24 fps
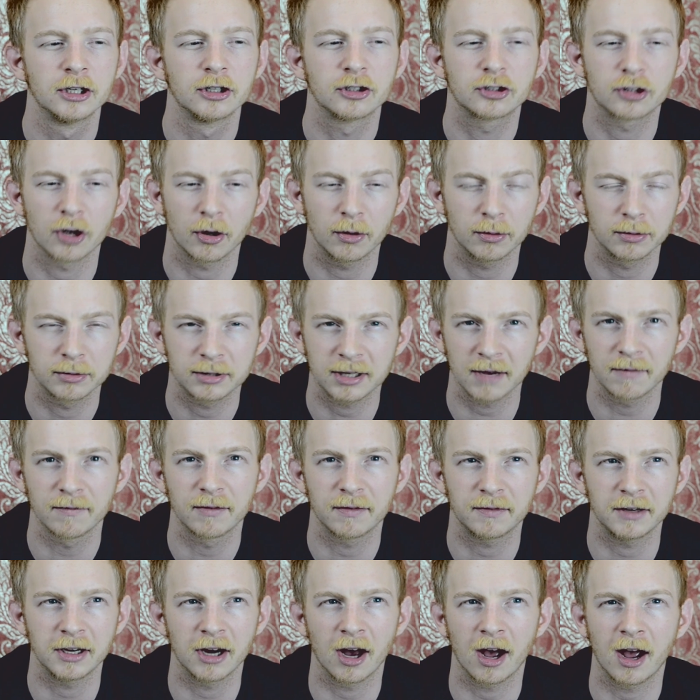So
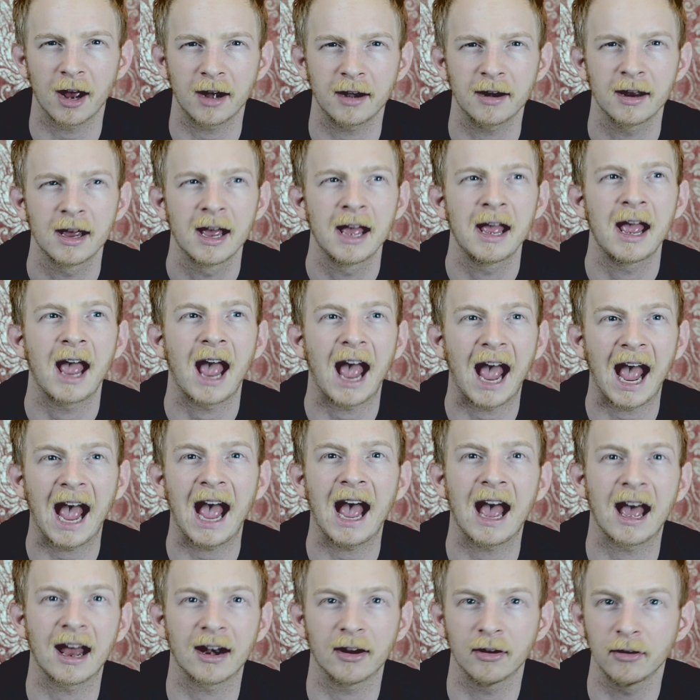7:59,
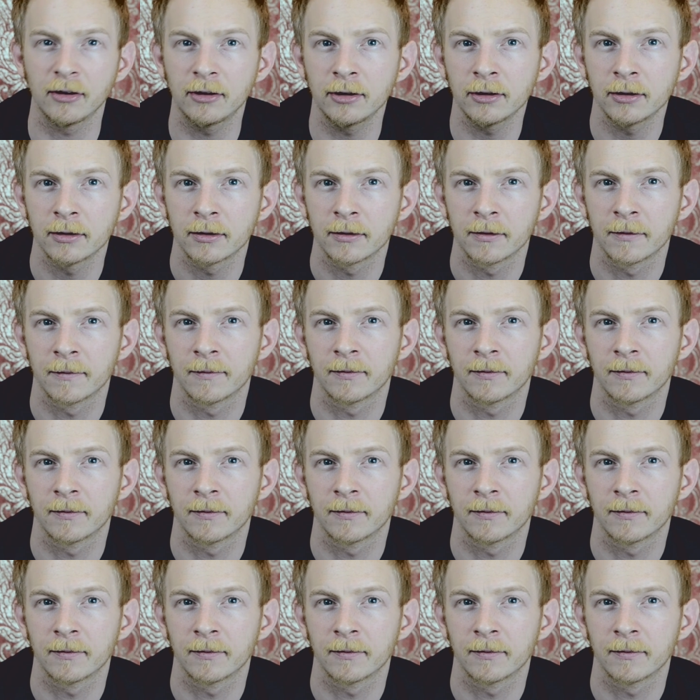and